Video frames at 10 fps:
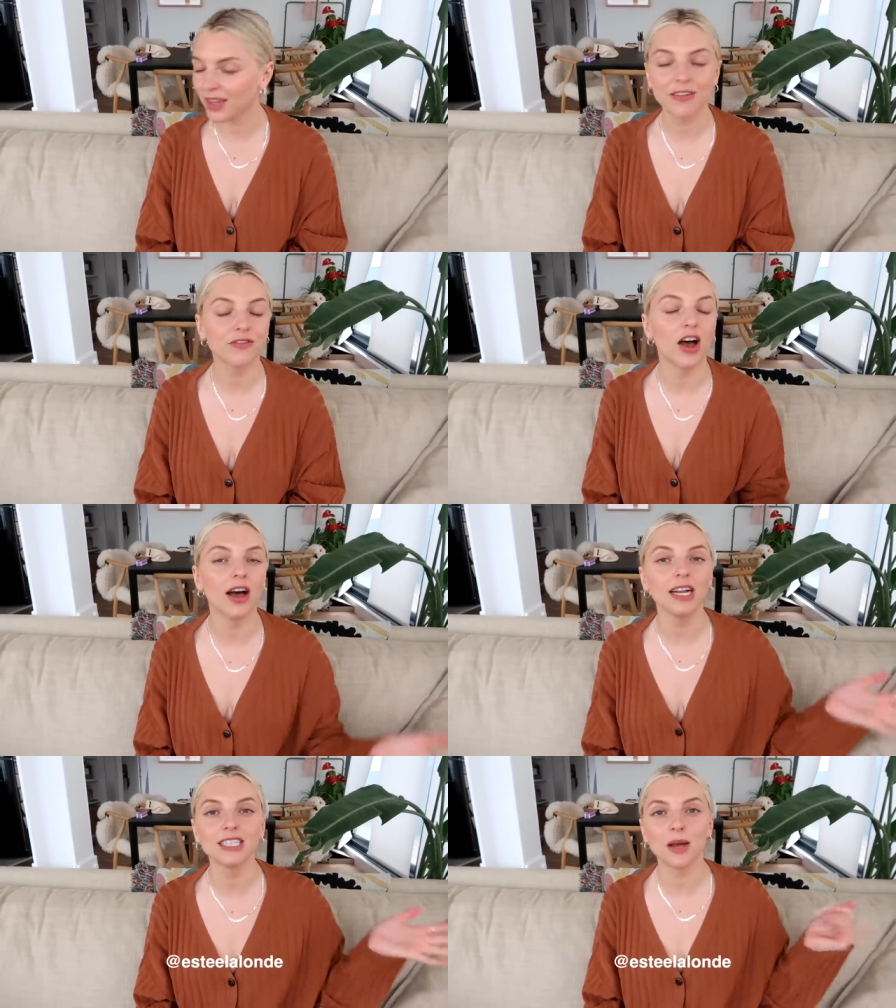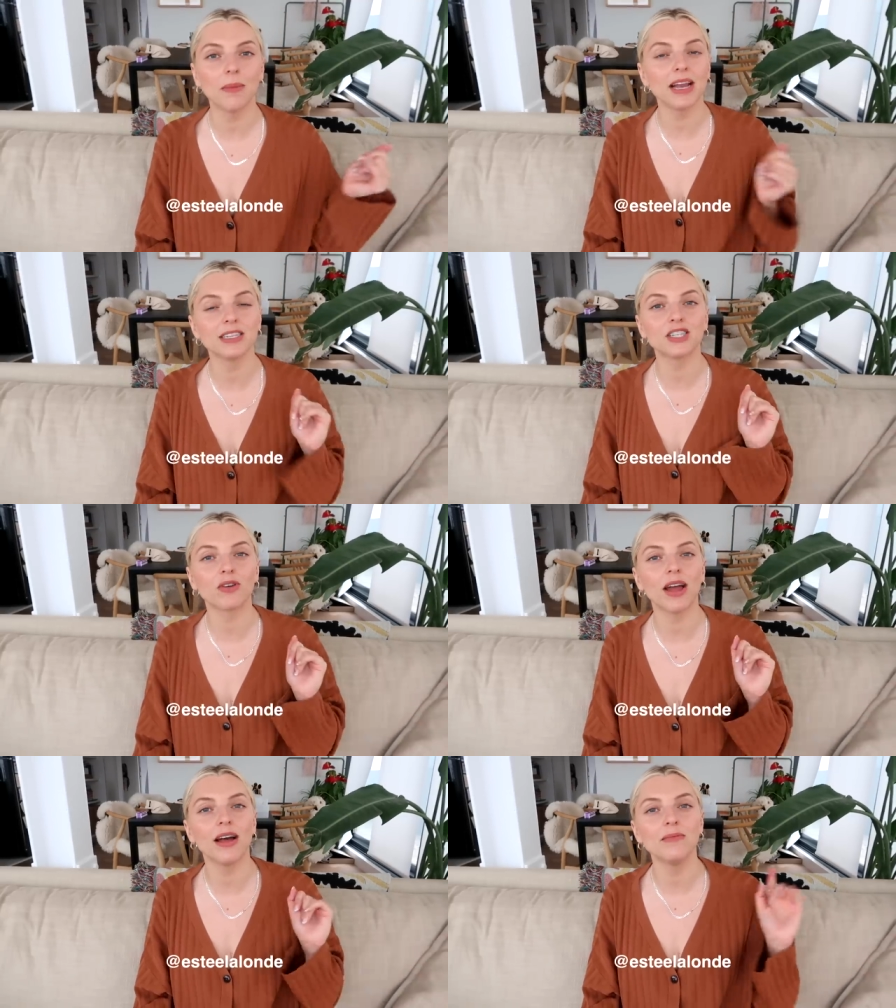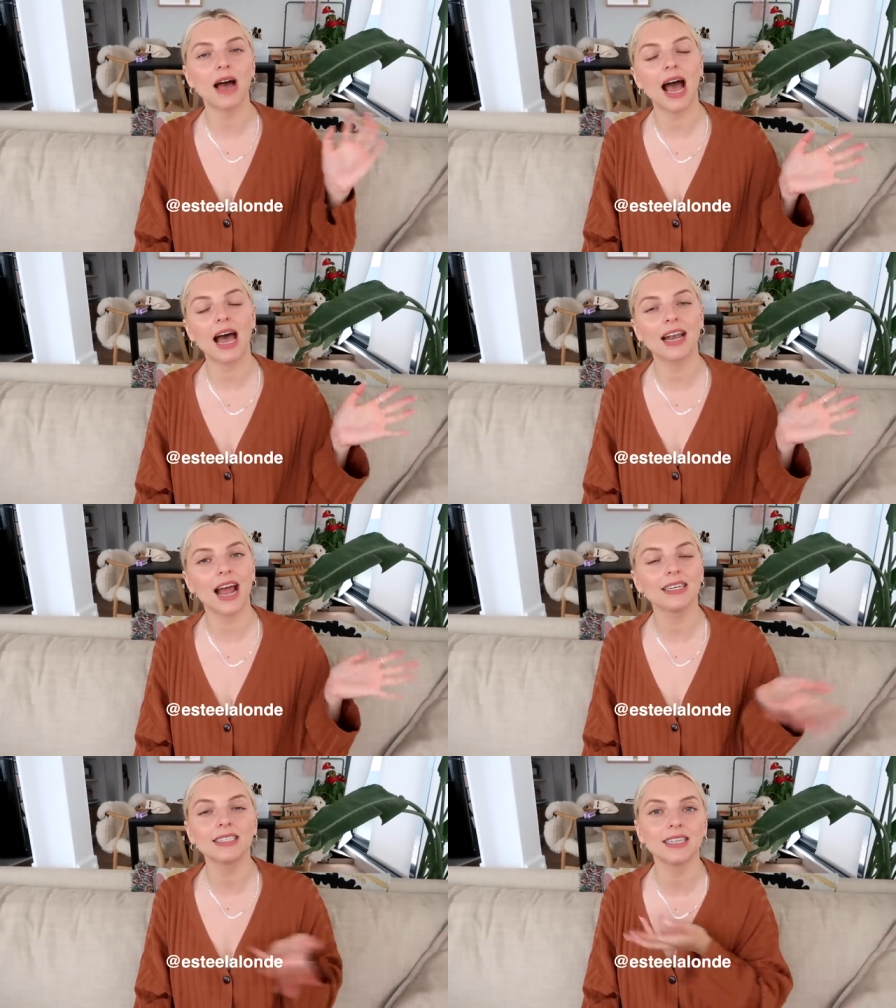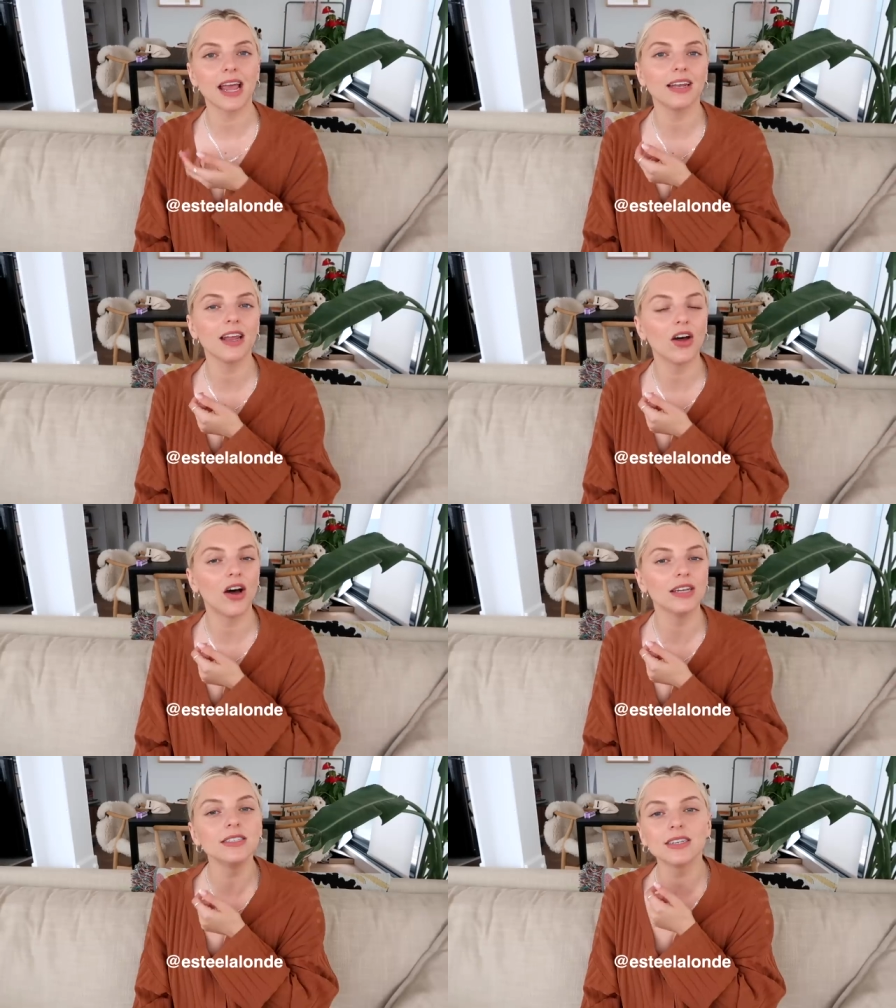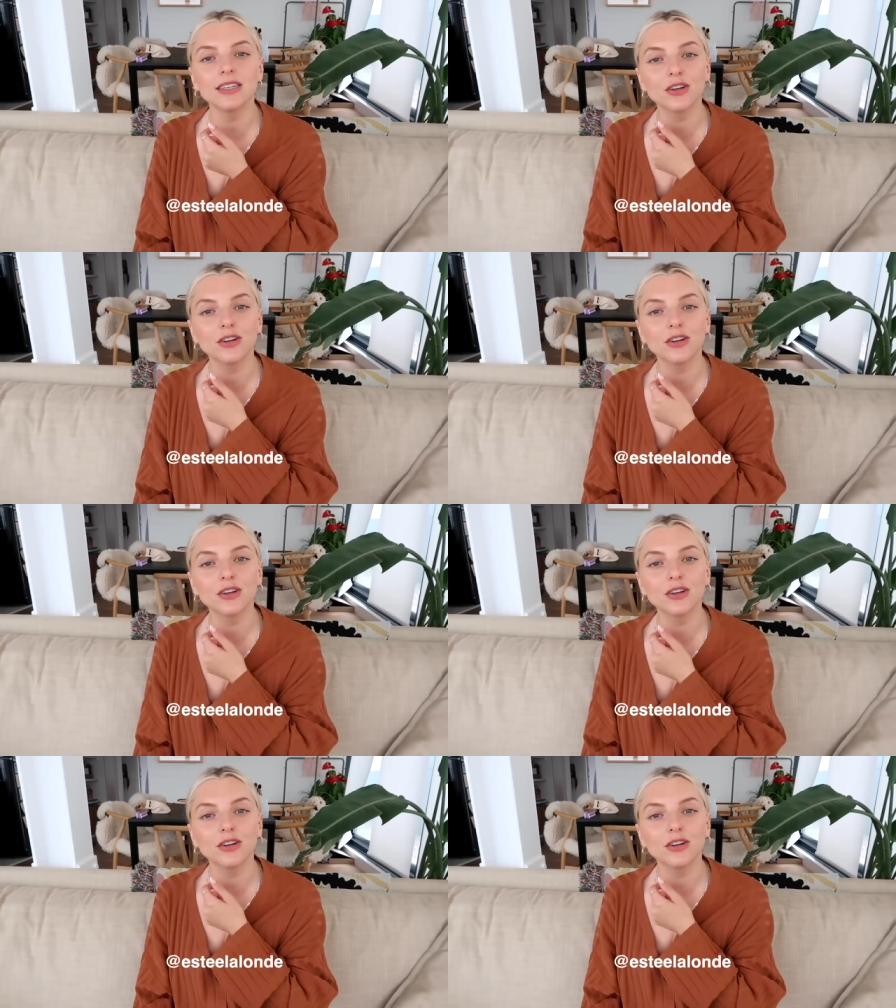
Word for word: If not, it's on my Instagram at Estée Lalonde.